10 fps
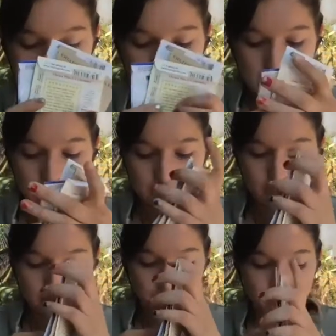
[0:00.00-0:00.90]

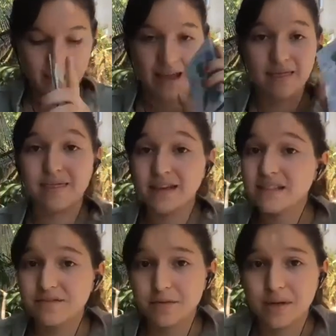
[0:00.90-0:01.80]
And this
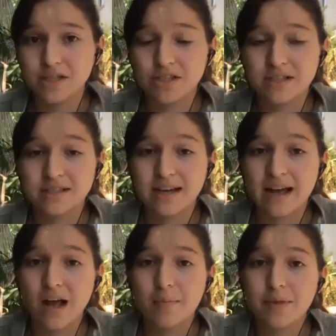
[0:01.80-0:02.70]
information is going
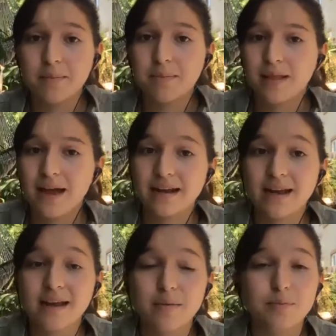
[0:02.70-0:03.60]
to help them plant
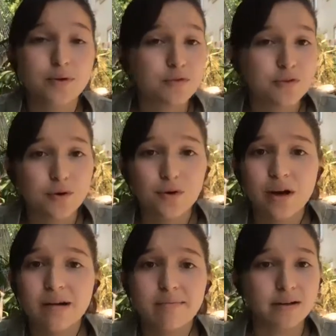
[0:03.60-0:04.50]
a beautiful
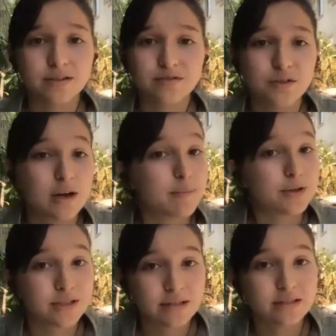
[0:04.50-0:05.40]
and bountiful and
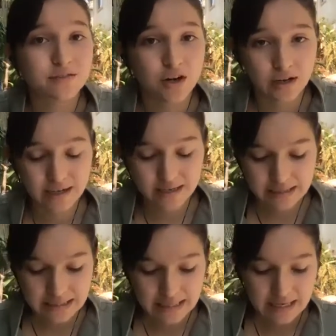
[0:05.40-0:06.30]
productive garden.
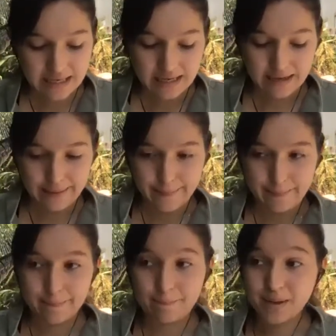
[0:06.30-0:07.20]

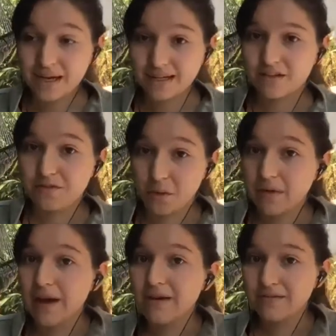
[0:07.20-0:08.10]
But for
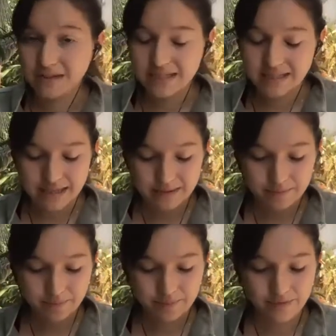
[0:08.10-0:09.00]
that
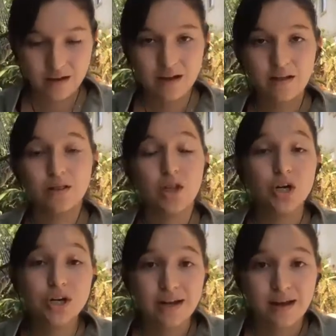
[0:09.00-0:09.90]
reason,
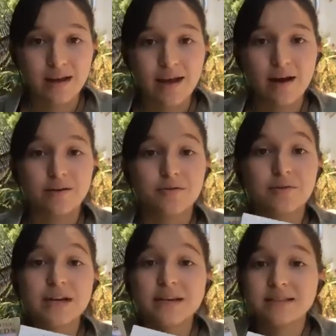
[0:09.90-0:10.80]
learning how to
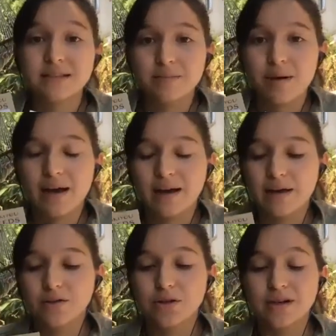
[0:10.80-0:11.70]
read a seed packet
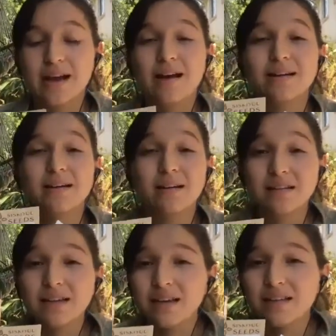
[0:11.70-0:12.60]
and learning how to
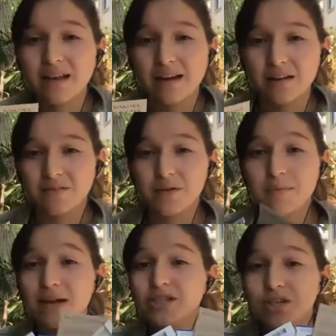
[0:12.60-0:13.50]
glean that
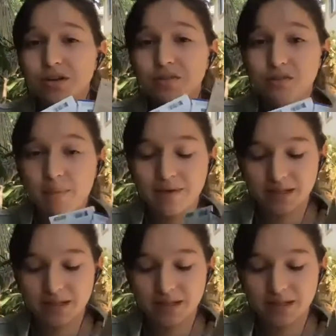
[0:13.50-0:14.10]
information from these